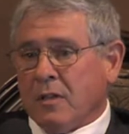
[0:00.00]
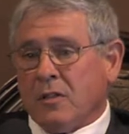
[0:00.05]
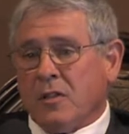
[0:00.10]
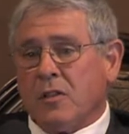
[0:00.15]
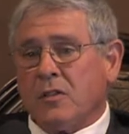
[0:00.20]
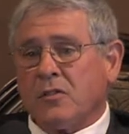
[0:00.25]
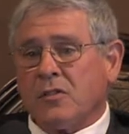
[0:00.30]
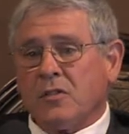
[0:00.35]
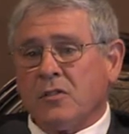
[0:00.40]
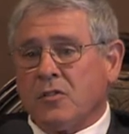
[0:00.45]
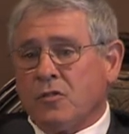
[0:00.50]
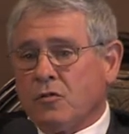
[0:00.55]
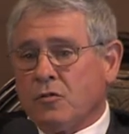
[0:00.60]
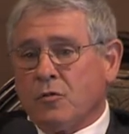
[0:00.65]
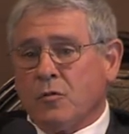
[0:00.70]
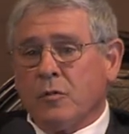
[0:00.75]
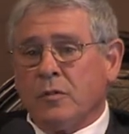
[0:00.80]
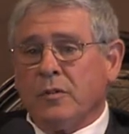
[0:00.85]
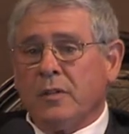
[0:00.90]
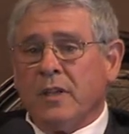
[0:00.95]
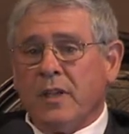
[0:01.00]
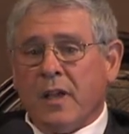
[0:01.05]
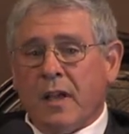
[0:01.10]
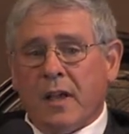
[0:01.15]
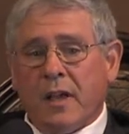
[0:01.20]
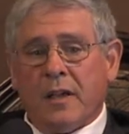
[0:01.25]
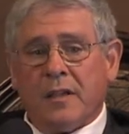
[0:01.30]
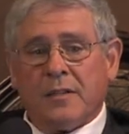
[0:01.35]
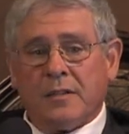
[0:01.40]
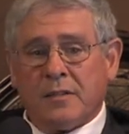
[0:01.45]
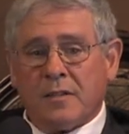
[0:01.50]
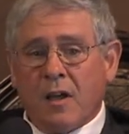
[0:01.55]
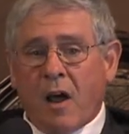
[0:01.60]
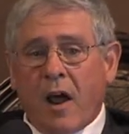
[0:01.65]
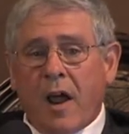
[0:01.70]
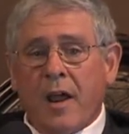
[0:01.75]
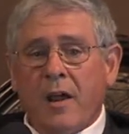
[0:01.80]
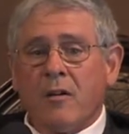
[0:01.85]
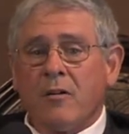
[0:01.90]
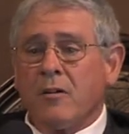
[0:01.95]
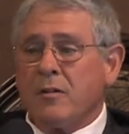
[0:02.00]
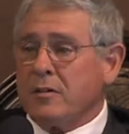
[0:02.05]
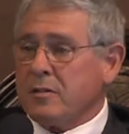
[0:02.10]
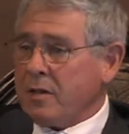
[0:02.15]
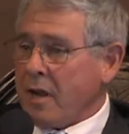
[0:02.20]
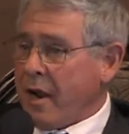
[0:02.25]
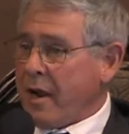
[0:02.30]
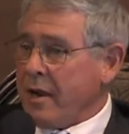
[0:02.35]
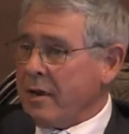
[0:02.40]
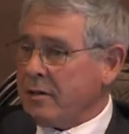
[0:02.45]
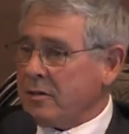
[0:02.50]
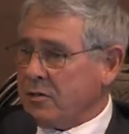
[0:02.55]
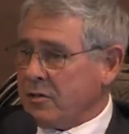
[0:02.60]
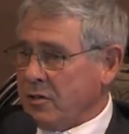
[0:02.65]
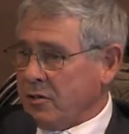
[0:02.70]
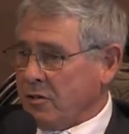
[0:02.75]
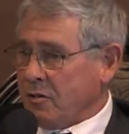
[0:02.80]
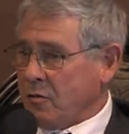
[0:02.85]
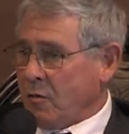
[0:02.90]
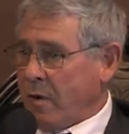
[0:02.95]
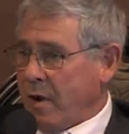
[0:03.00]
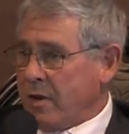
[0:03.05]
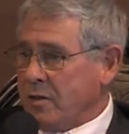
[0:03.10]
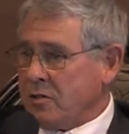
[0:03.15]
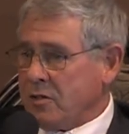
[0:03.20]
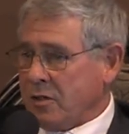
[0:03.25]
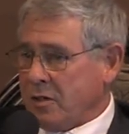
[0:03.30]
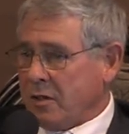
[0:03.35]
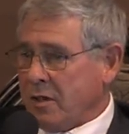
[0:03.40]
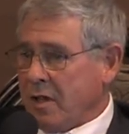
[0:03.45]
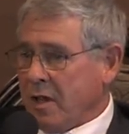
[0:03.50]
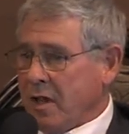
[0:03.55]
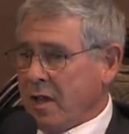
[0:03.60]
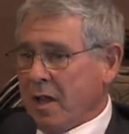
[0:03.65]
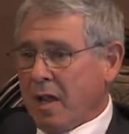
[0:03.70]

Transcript: This is truly a dire, dire situation,